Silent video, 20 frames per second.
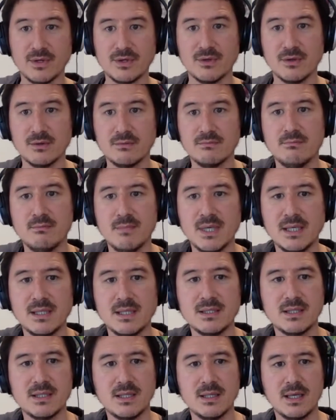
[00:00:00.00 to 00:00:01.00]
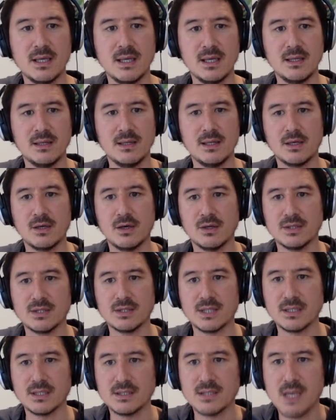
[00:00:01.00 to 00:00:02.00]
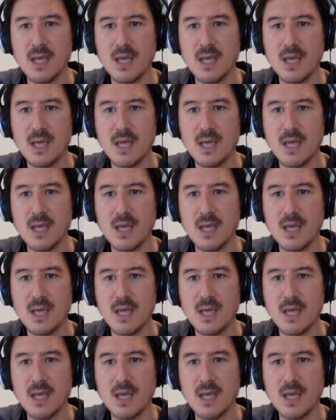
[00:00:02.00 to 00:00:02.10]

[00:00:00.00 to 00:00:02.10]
good means in their right. context.